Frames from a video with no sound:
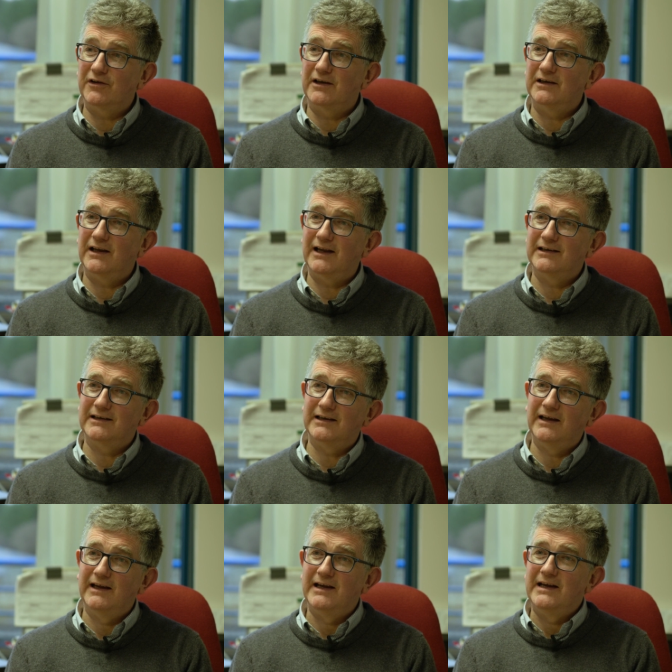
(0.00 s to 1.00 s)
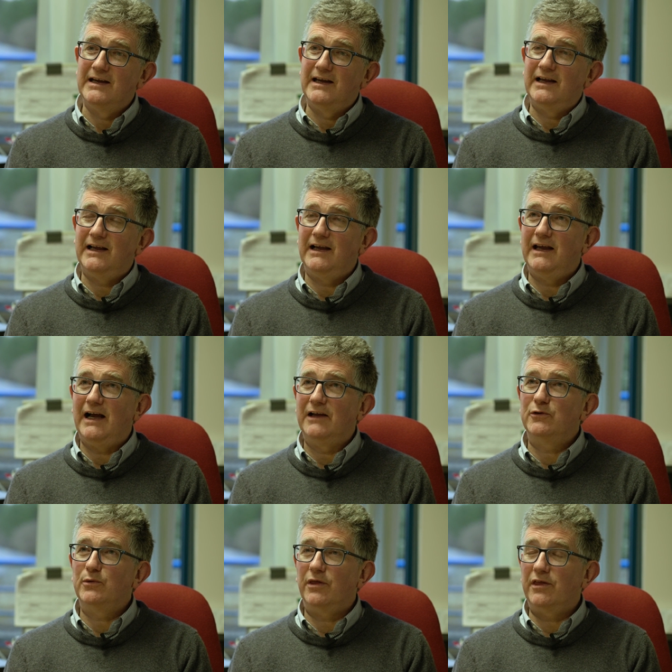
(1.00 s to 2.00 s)
And, and uh, I
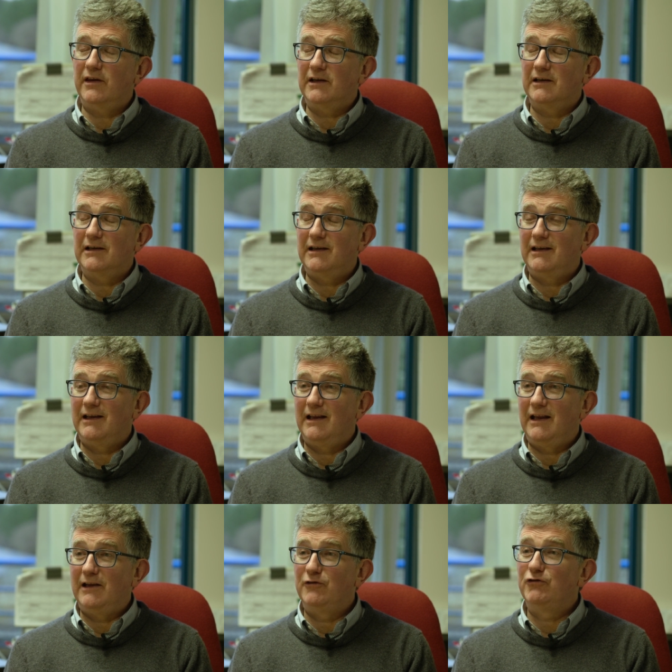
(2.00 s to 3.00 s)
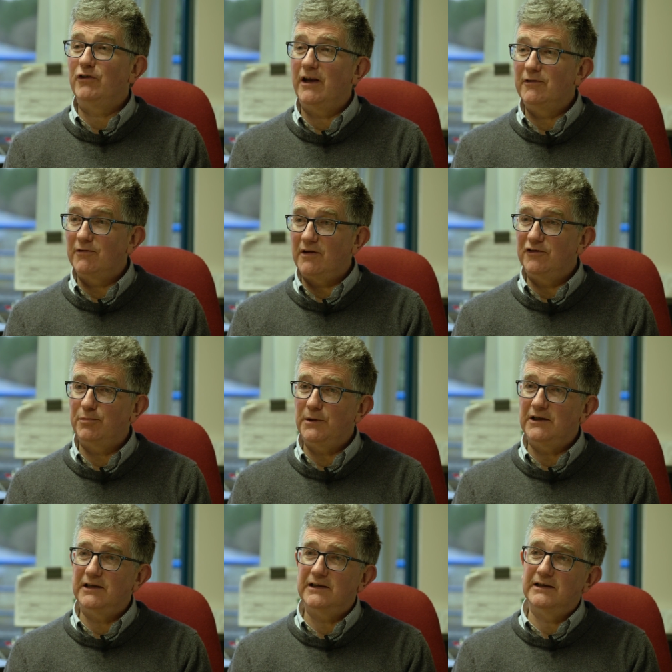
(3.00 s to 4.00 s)
don't think, generally
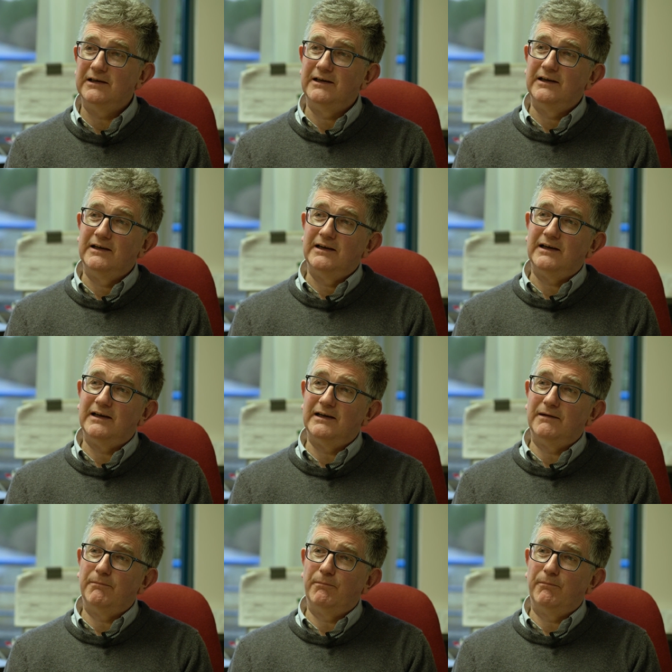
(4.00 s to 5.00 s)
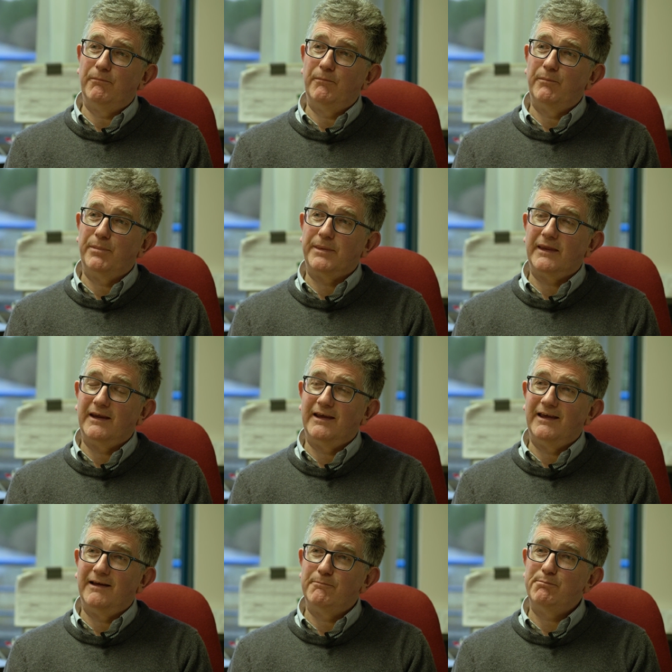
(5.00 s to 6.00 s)
speaking, um,
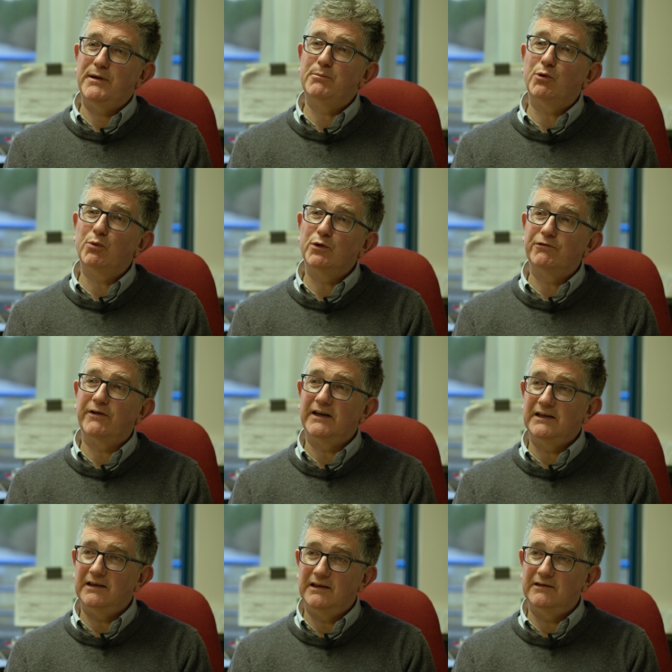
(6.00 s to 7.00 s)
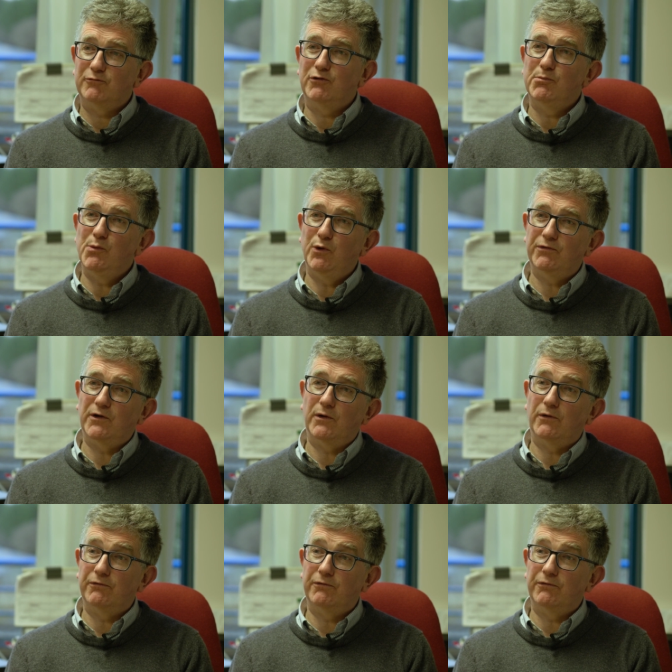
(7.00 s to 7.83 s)
people would find removal